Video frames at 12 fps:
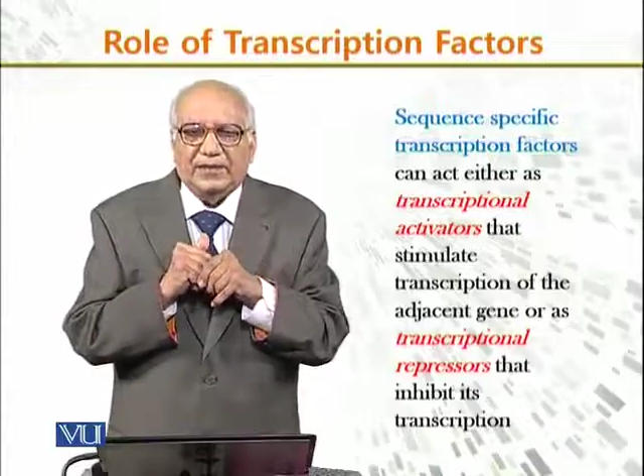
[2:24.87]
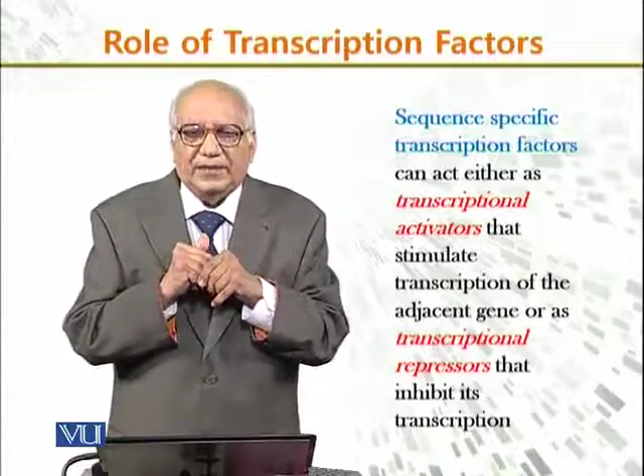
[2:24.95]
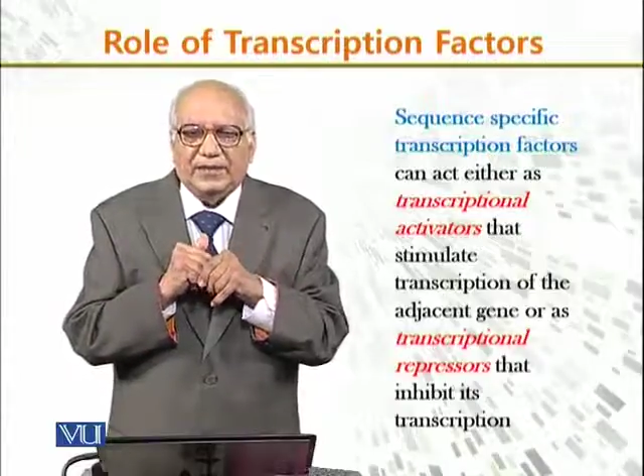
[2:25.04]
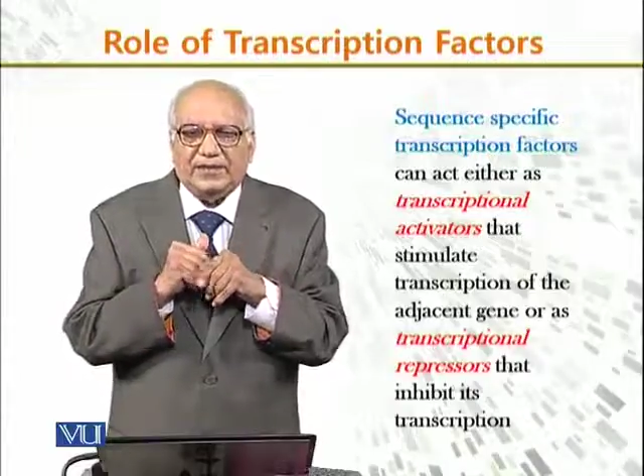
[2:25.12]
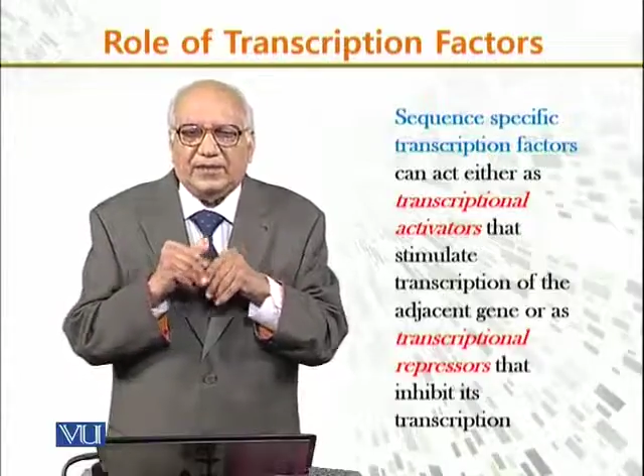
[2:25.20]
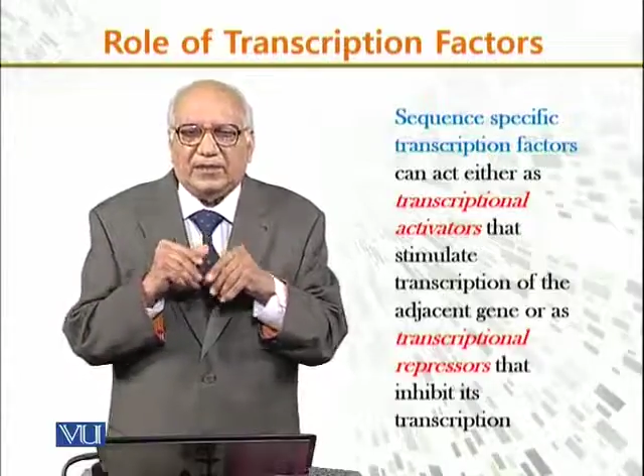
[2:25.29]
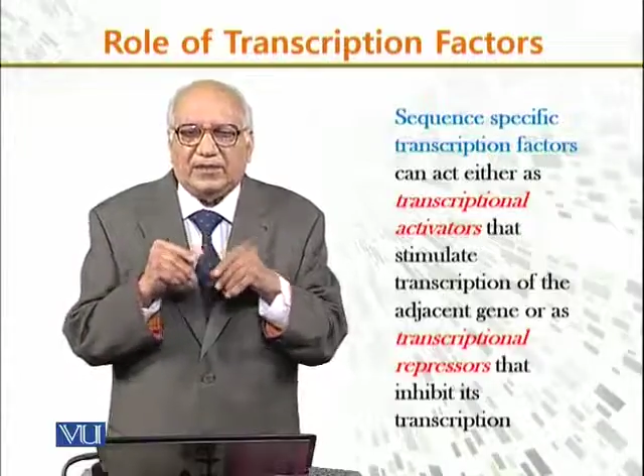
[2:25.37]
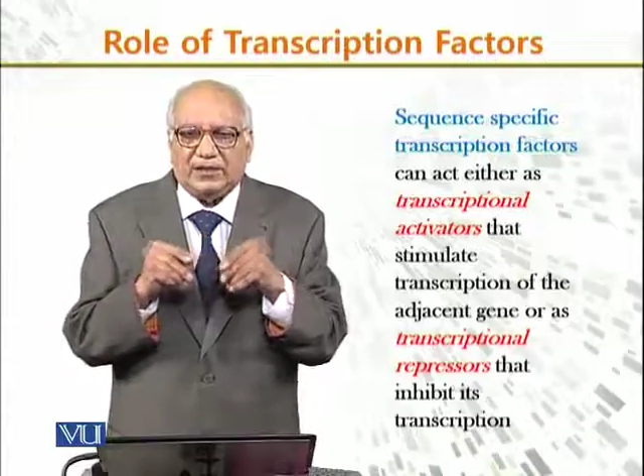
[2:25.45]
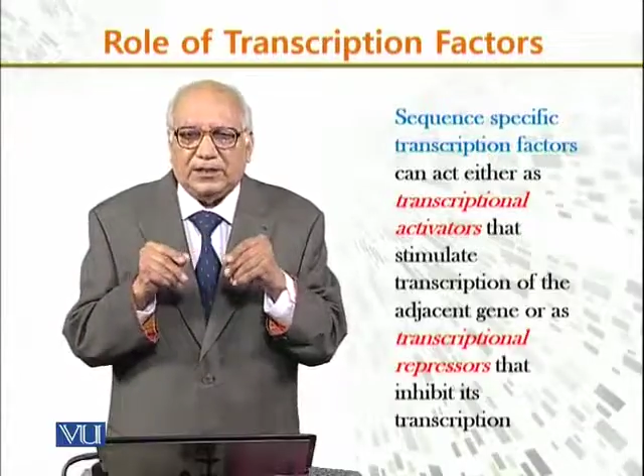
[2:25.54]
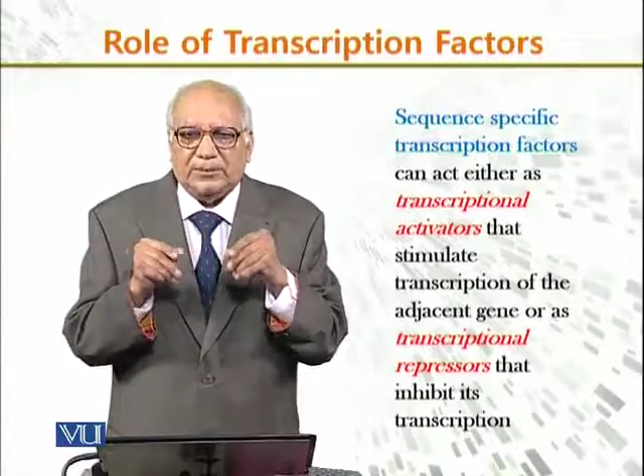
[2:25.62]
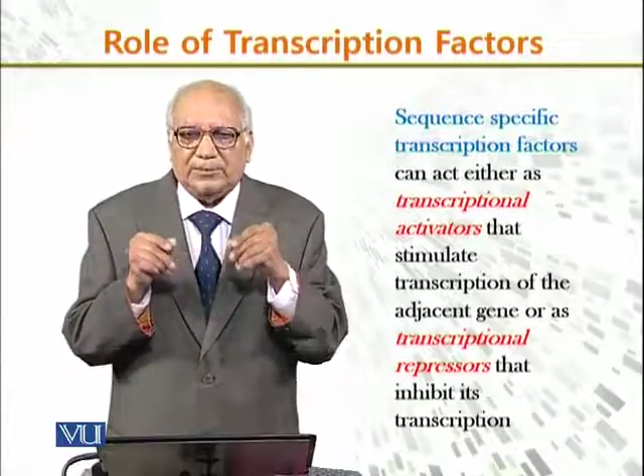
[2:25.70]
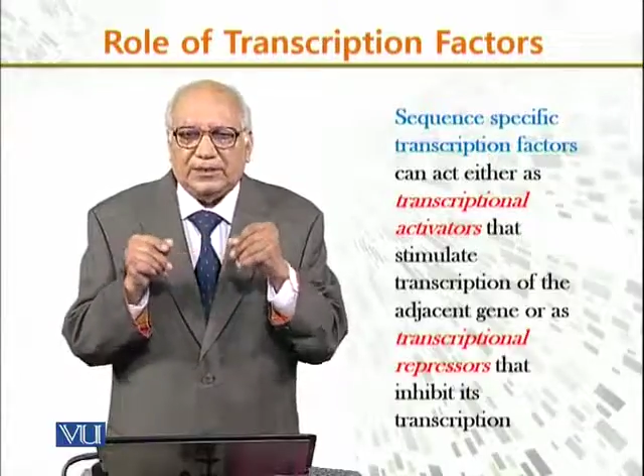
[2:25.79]
a
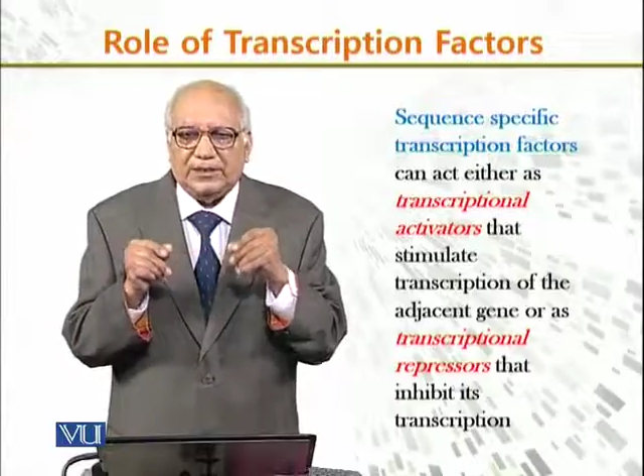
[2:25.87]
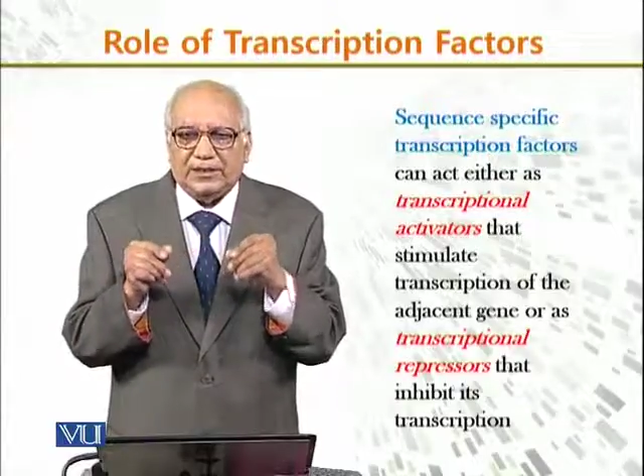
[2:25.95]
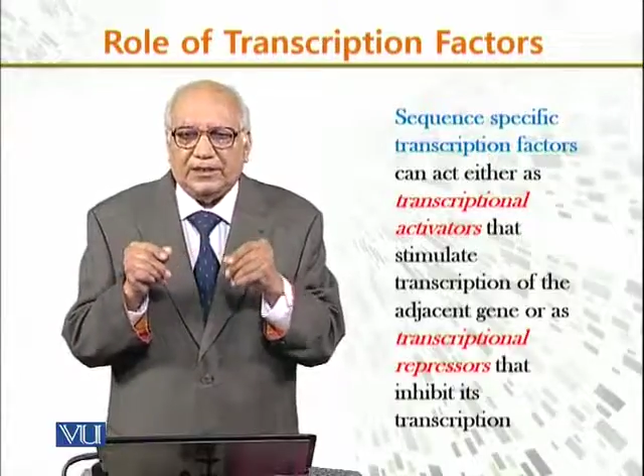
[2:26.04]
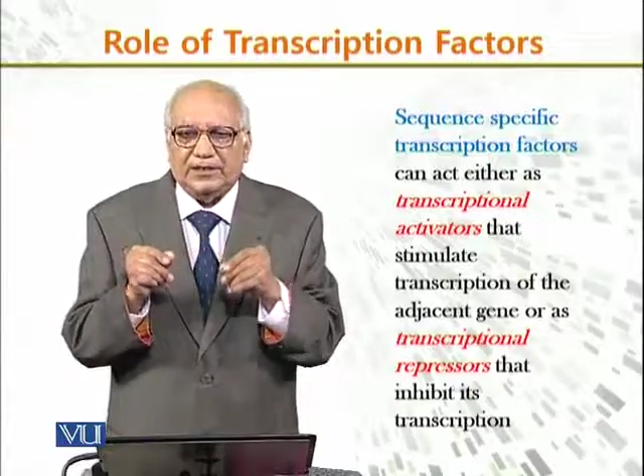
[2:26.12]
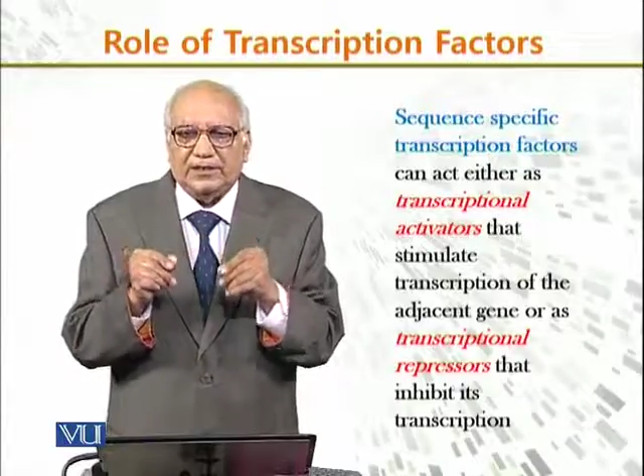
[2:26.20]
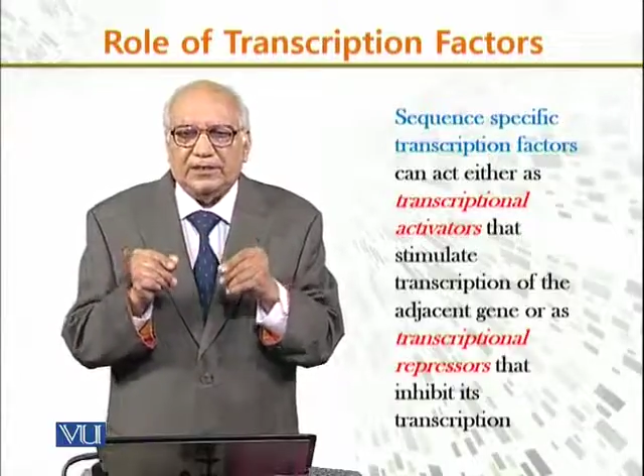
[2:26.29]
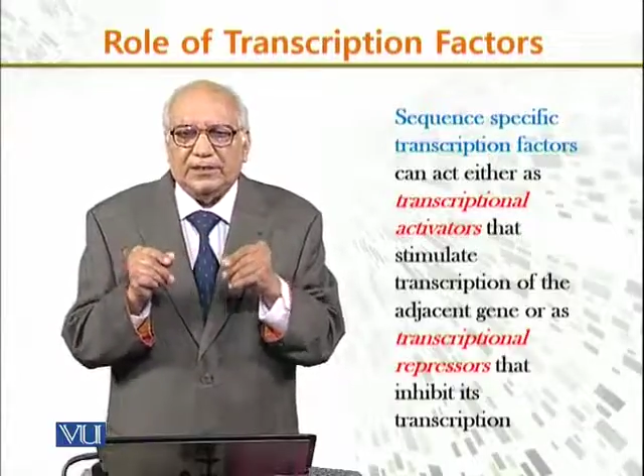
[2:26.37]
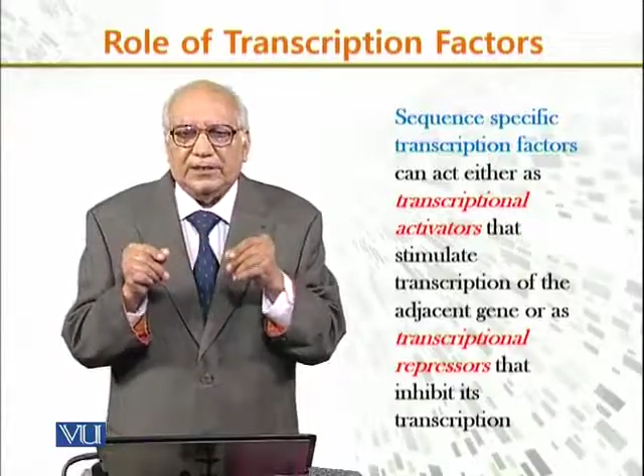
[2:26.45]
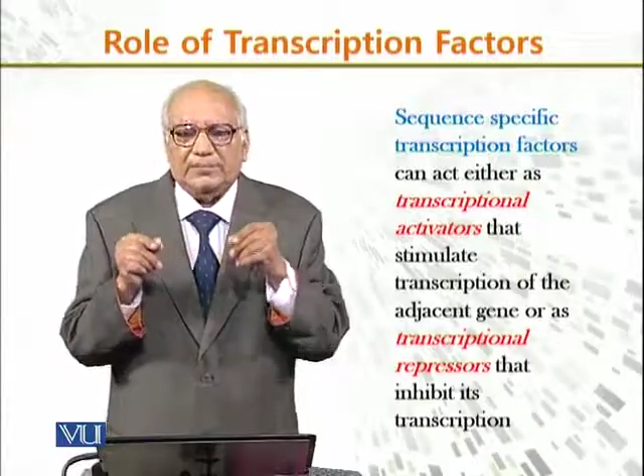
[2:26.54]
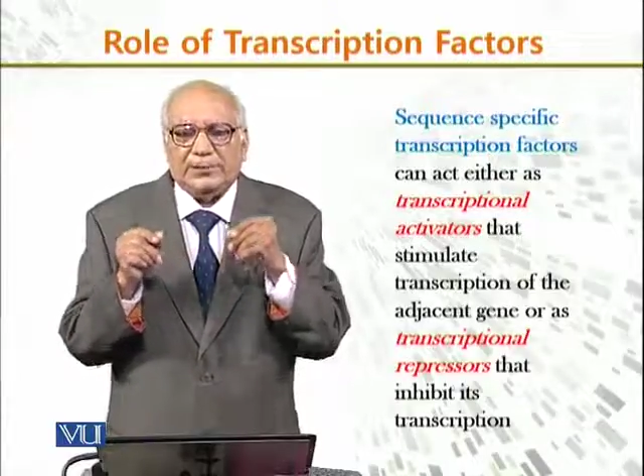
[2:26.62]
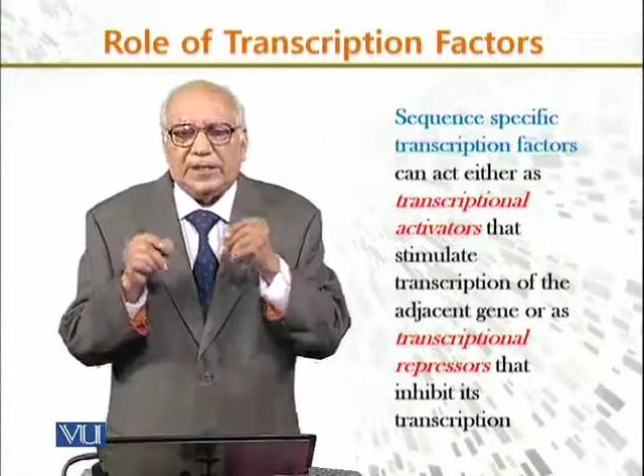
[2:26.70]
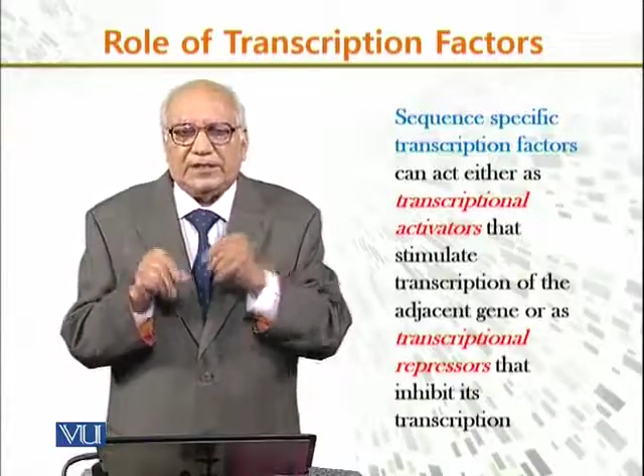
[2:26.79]
transcriptional
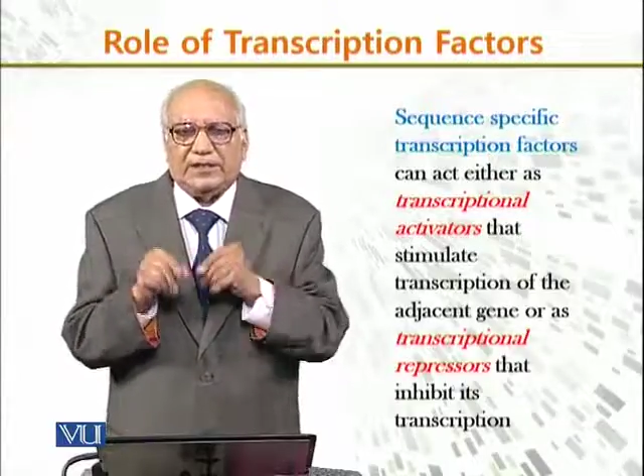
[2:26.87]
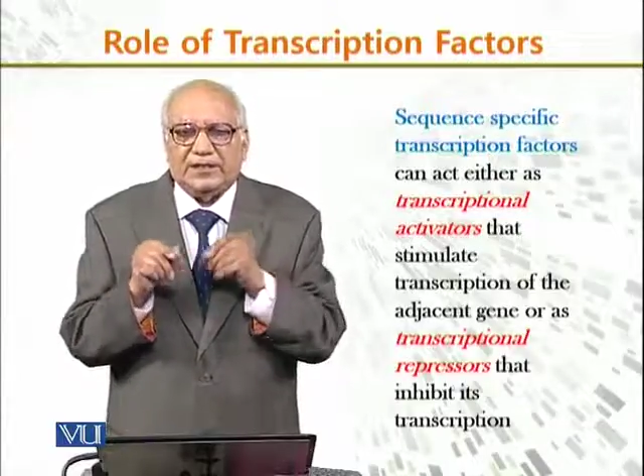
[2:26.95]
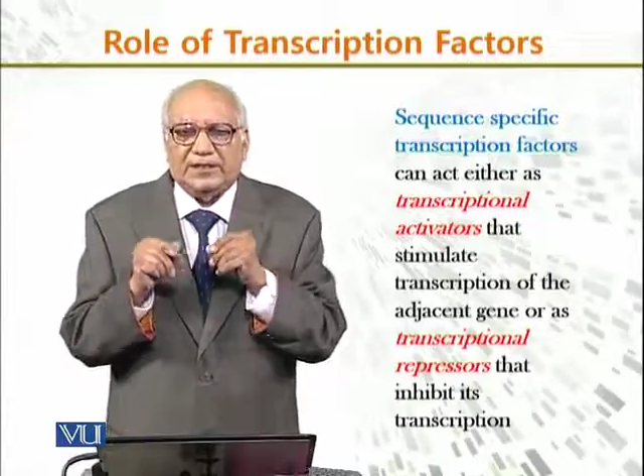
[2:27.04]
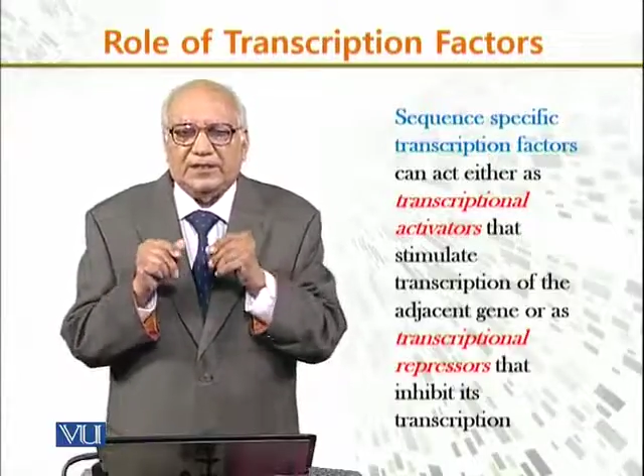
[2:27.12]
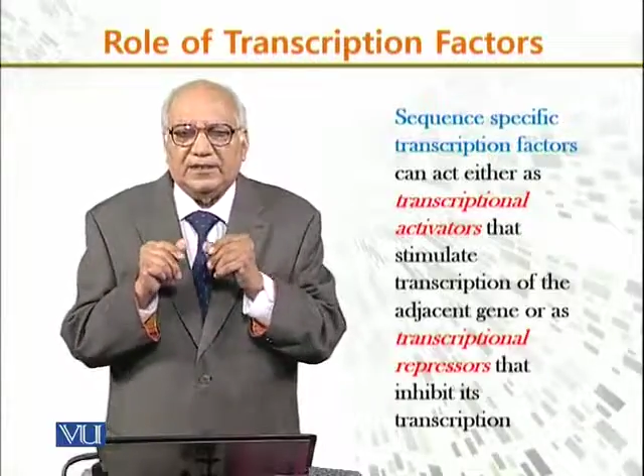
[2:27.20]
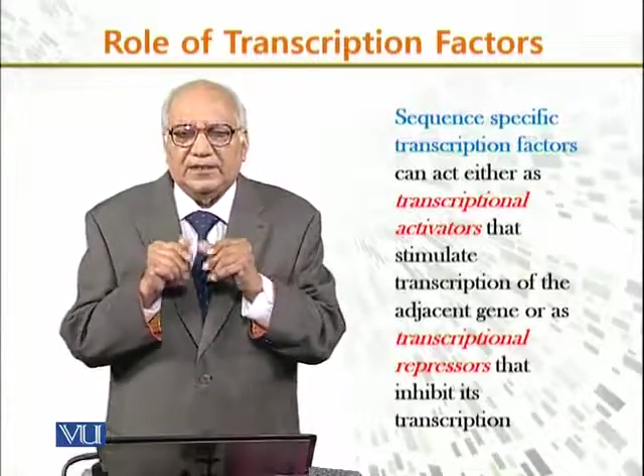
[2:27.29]
repressor